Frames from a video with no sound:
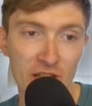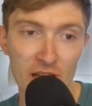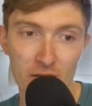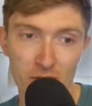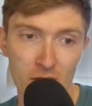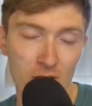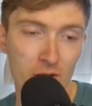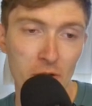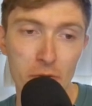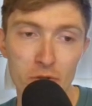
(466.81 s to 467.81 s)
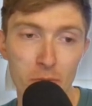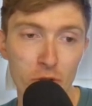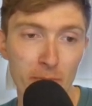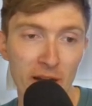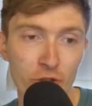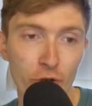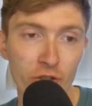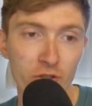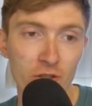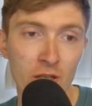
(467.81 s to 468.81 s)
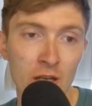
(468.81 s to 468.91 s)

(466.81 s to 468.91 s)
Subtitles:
here, who's a much better choice.